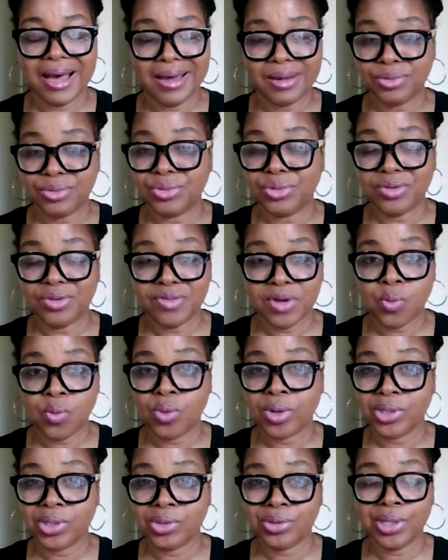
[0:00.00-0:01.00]
I don't know if I
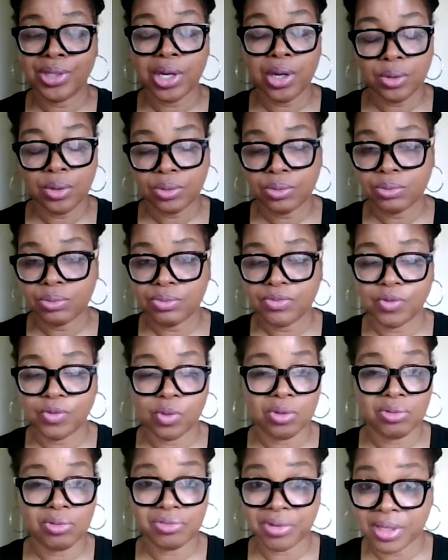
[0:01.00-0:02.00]
want you to go
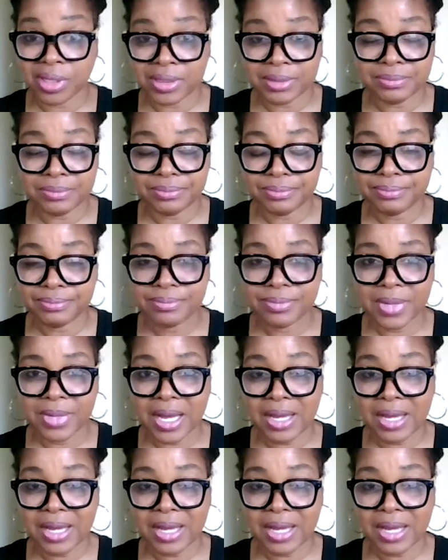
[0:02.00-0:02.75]
for a run.